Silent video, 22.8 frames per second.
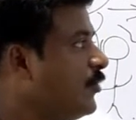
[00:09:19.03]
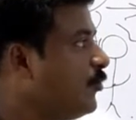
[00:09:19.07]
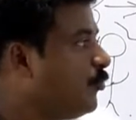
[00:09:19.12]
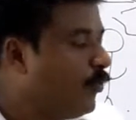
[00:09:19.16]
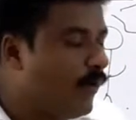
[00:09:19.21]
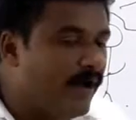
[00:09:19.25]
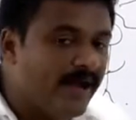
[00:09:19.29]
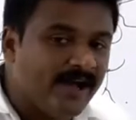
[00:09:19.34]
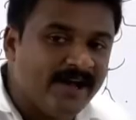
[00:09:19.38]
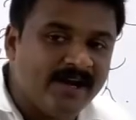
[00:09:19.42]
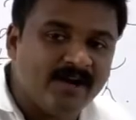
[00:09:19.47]

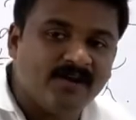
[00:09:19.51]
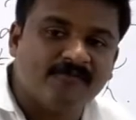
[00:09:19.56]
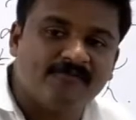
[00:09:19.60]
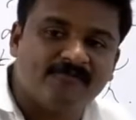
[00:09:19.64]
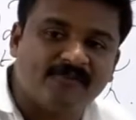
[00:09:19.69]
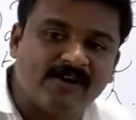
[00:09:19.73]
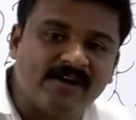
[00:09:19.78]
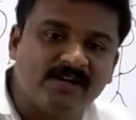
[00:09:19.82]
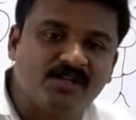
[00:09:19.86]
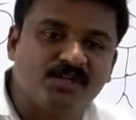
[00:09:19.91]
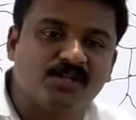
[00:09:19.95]
where
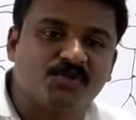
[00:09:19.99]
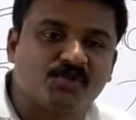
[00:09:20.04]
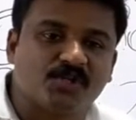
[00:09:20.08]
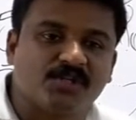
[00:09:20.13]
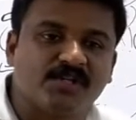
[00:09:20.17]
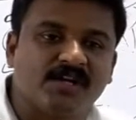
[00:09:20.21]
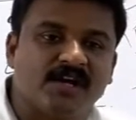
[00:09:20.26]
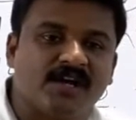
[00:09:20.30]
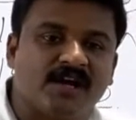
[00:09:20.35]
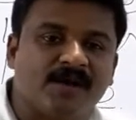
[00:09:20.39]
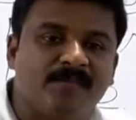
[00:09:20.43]
French East
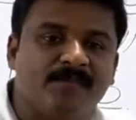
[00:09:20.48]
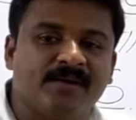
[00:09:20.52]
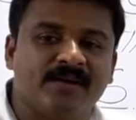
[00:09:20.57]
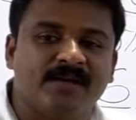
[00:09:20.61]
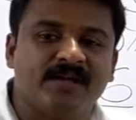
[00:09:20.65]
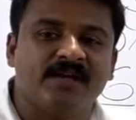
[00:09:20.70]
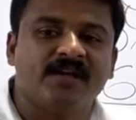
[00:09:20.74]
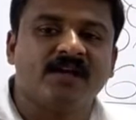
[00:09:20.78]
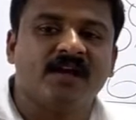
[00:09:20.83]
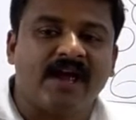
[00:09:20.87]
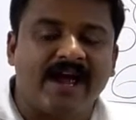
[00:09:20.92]
India
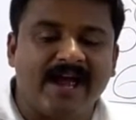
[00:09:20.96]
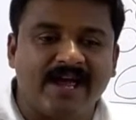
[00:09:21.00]
Company